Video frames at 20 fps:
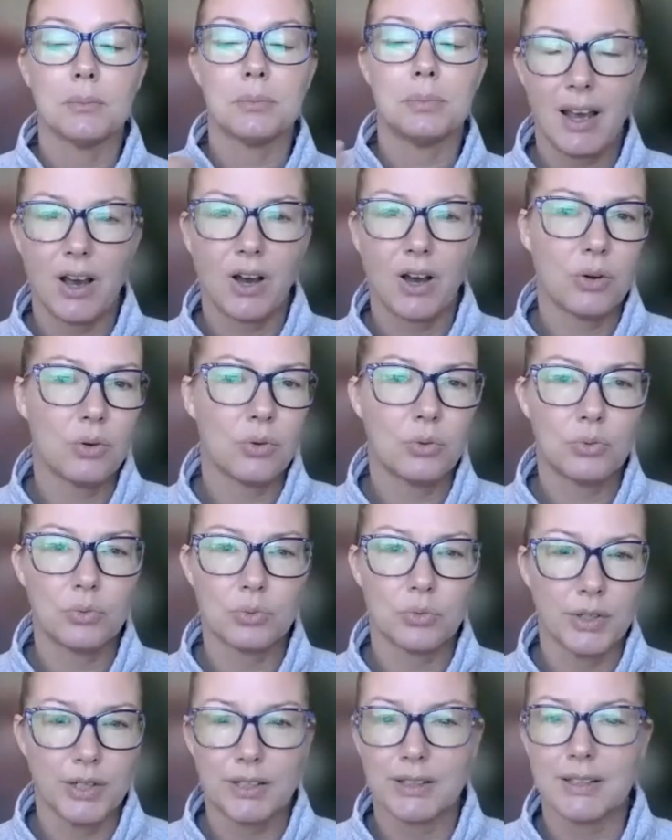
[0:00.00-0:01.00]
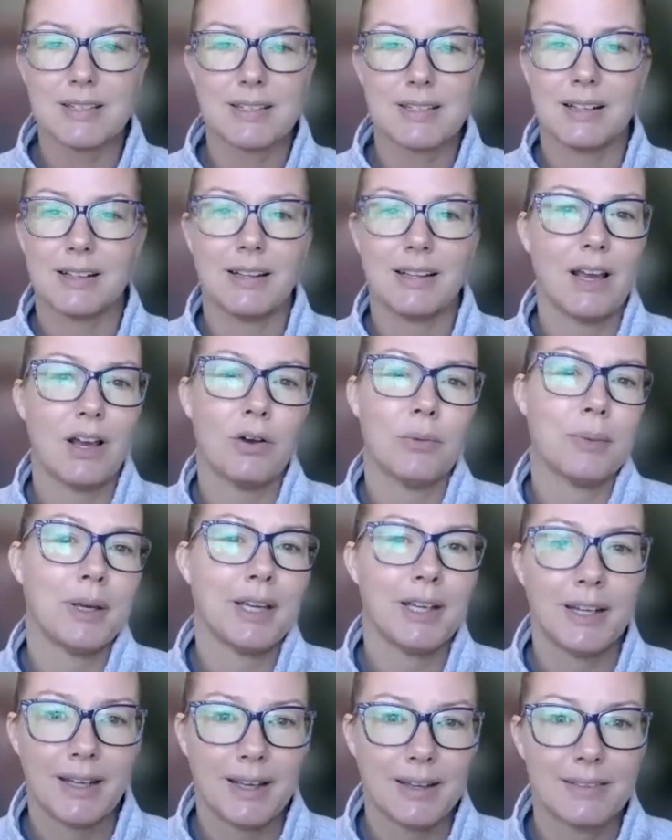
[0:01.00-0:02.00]
how realistically, how am I
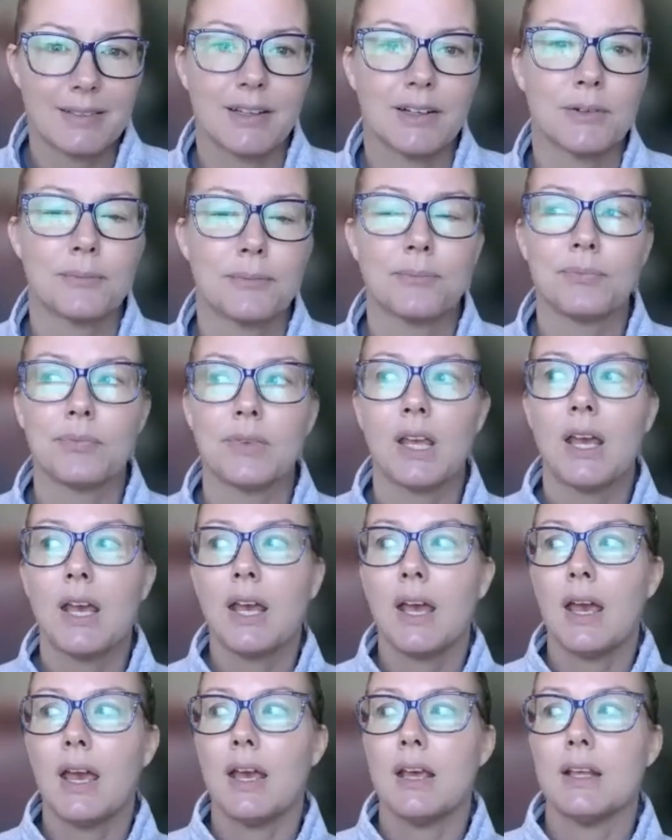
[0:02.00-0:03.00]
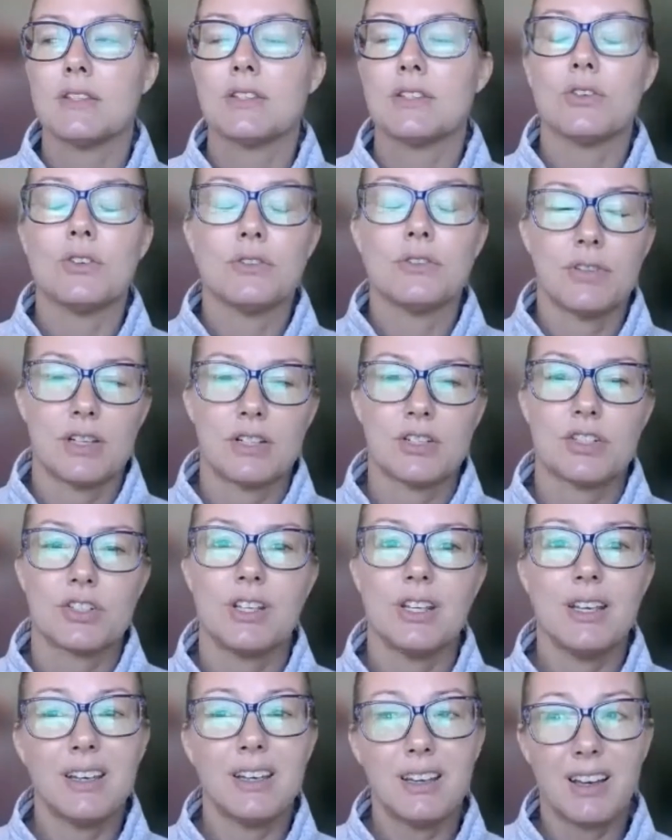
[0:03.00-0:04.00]
going to get there? And so
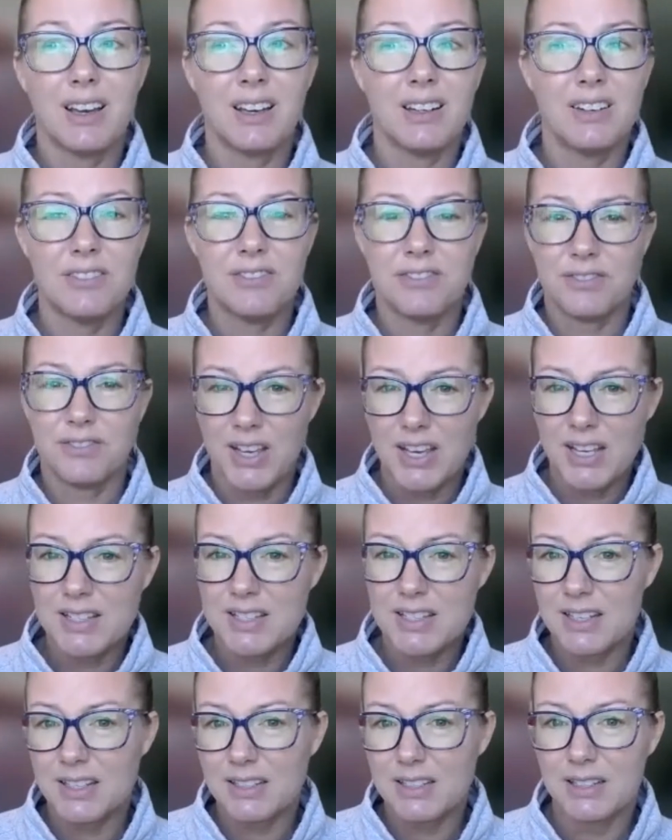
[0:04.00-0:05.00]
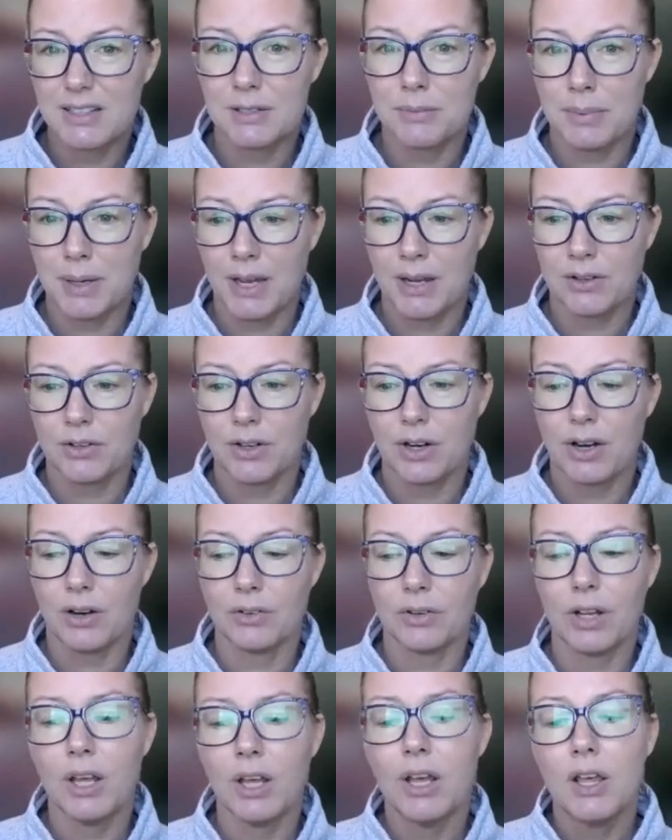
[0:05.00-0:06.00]
eventually it kind of fades into the
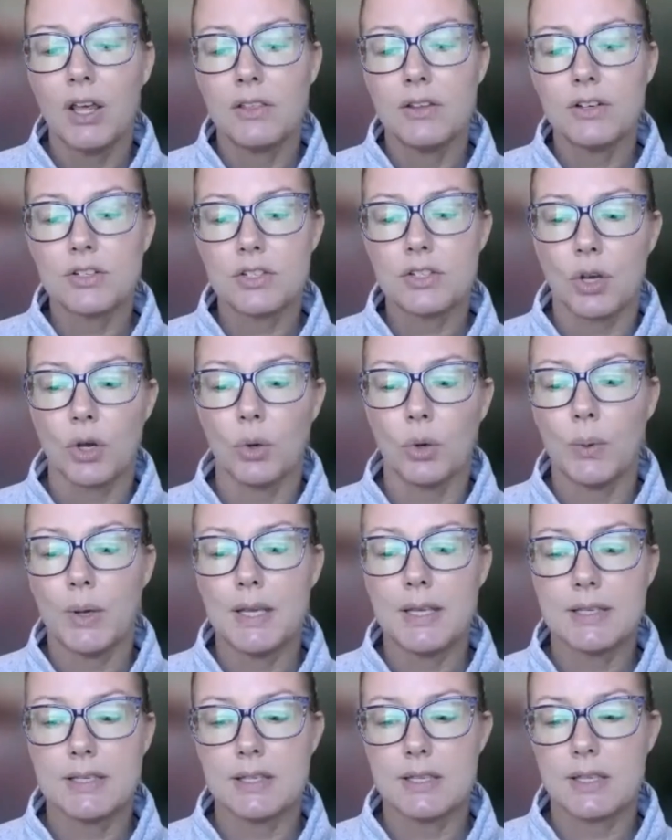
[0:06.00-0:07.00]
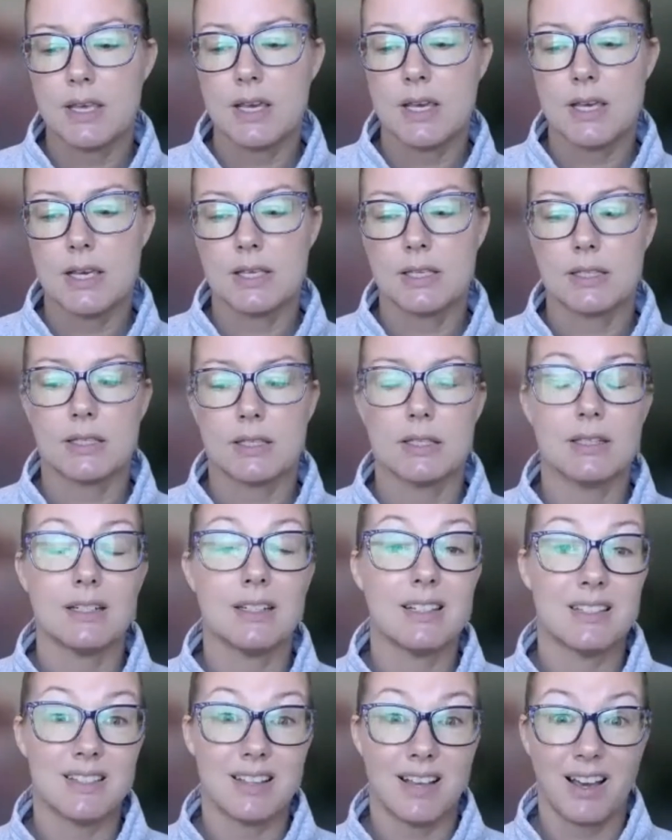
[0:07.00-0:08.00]
background. There's always this
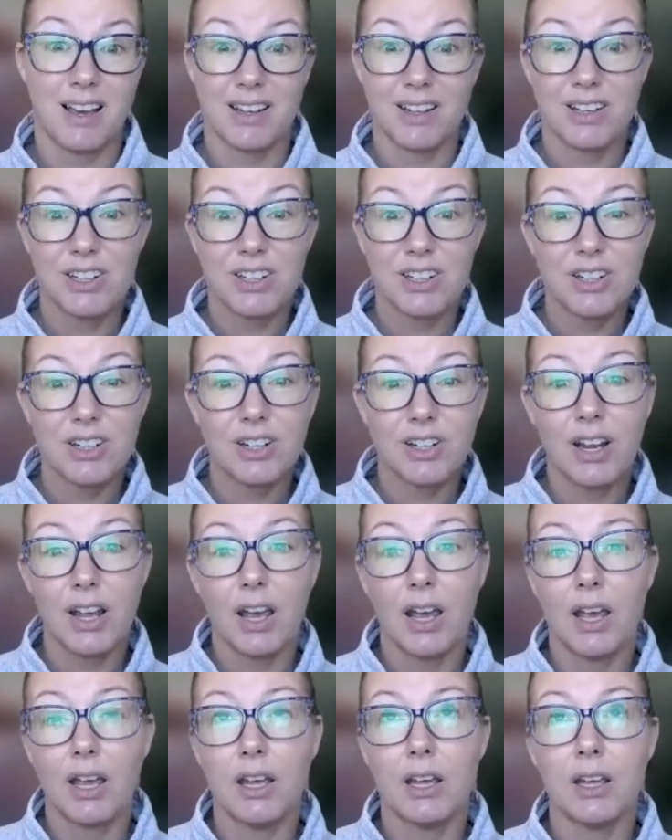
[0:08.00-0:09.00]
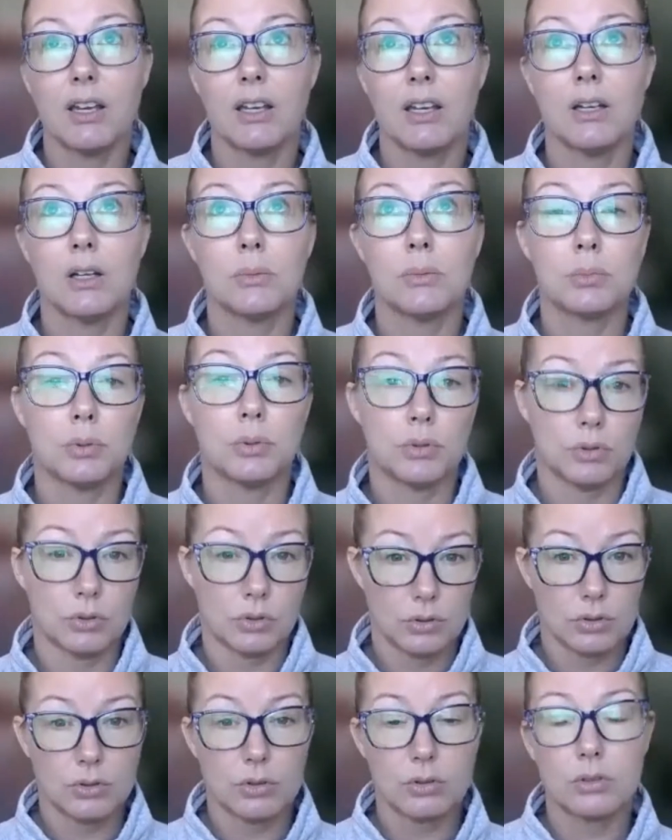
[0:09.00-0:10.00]
desire and
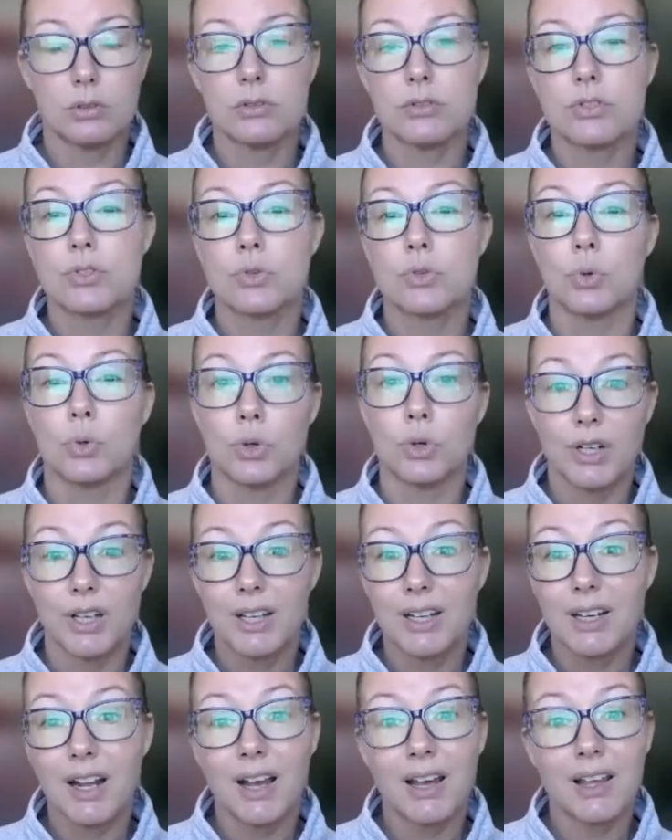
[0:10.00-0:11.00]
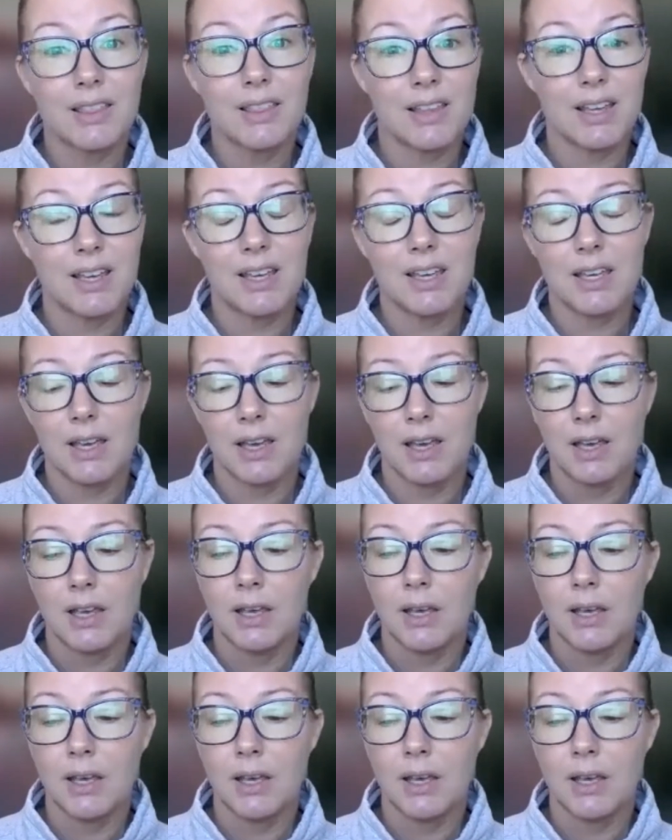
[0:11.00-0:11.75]
pull toward it, I think.